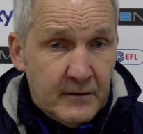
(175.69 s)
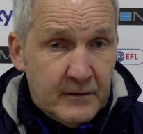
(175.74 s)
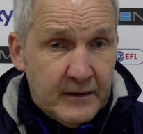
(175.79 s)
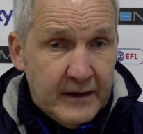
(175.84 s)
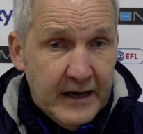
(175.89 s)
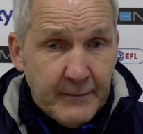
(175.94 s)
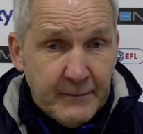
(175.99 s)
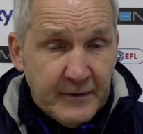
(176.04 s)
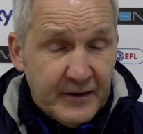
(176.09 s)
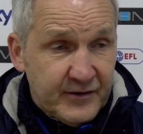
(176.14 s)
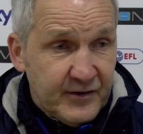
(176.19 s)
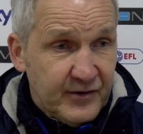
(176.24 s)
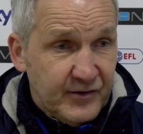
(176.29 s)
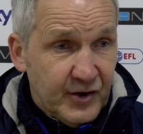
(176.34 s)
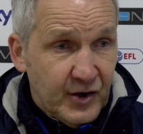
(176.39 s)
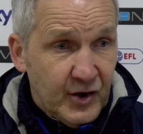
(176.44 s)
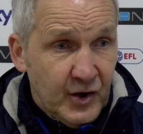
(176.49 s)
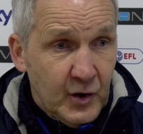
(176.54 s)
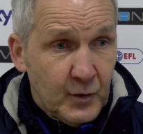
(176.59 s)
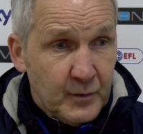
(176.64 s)
How much does
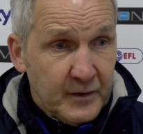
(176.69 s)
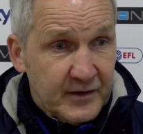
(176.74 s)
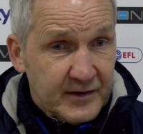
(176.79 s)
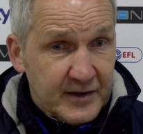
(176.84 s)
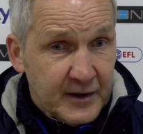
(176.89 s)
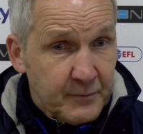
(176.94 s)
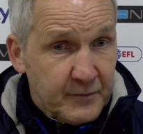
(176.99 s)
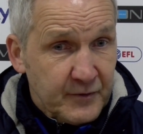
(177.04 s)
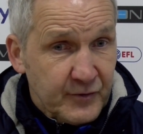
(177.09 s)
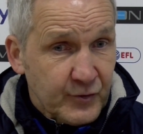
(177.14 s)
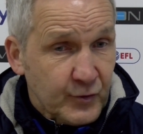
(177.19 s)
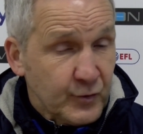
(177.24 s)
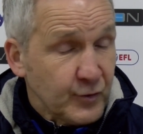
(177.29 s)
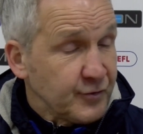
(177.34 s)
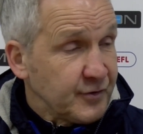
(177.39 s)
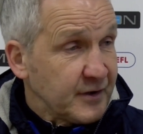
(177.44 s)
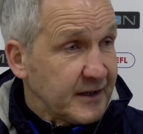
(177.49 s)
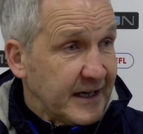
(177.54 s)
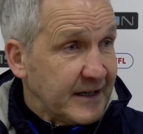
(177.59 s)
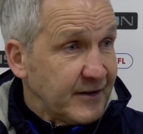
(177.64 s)
it hurt when someone
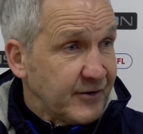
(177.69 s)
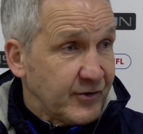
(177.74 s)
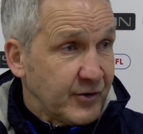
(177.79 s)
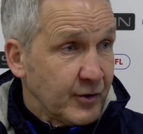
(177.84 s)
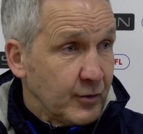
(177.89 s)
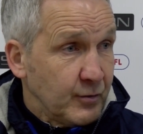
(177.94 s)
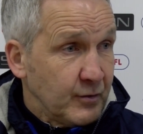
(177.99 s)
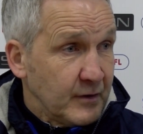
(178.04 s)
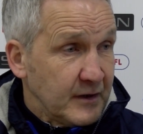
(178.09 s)
scores against you?